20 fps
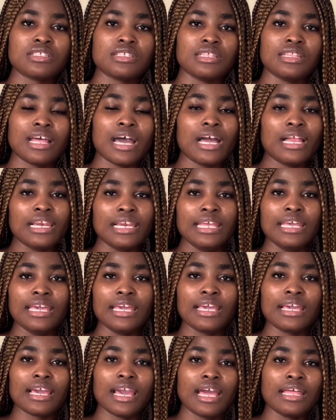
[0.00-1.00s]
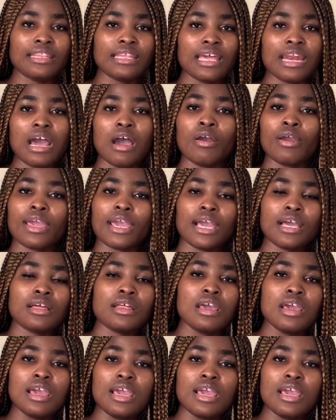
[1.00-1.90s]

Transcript: to that link and then I'll get